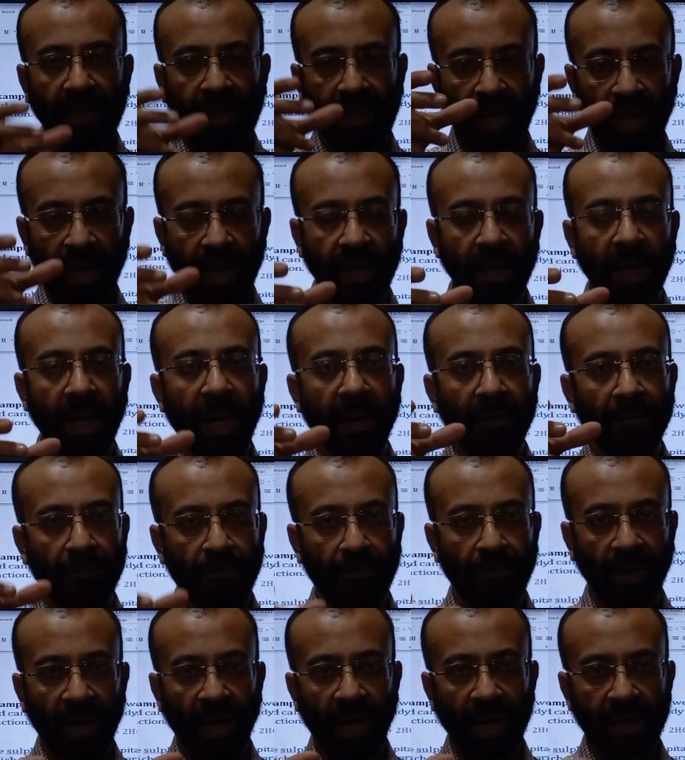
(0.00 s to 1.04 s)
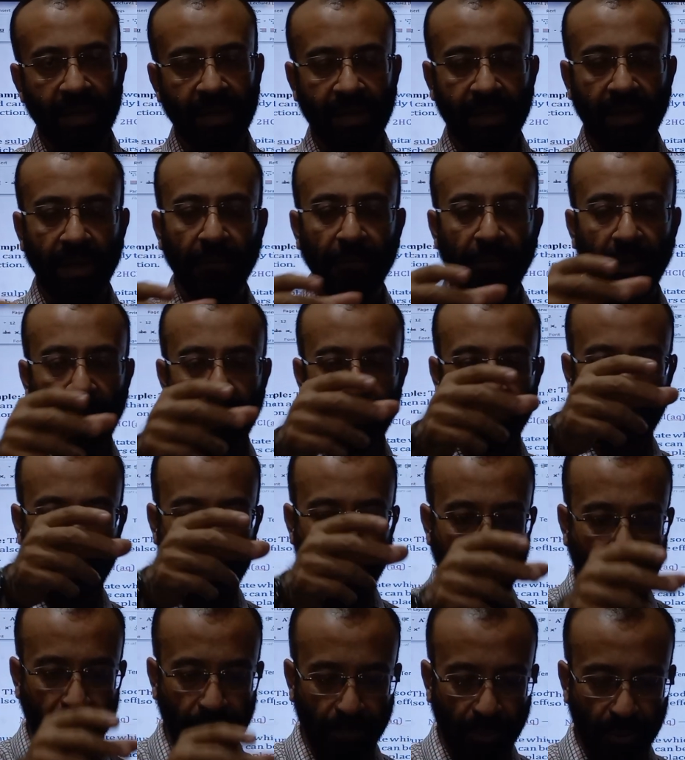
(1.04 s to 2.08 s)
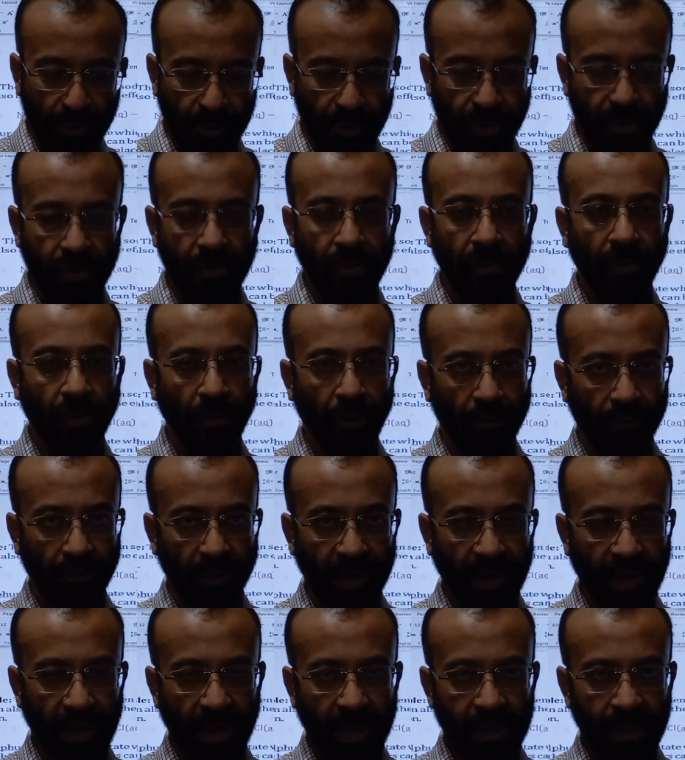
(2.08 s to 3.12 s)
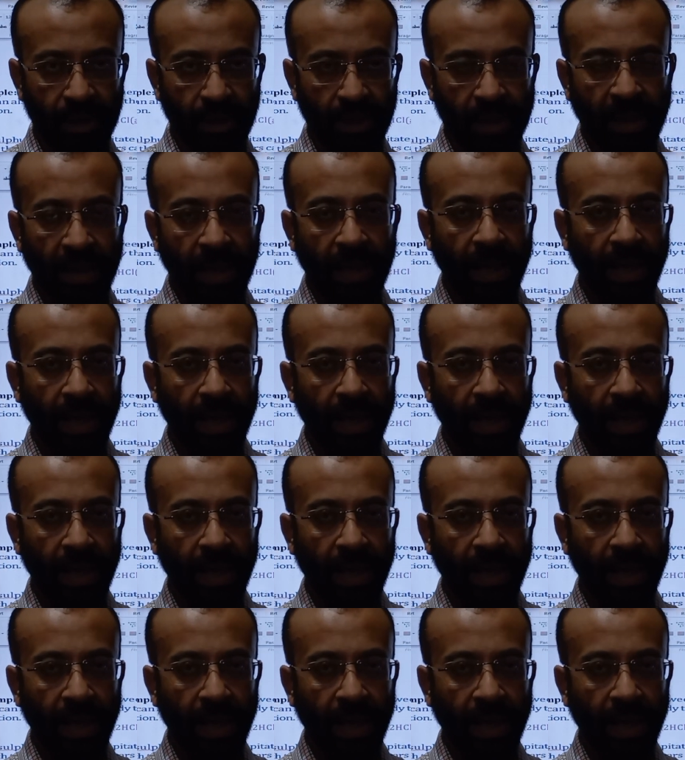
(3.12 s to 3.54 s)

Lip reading: Then a flask will be put over it,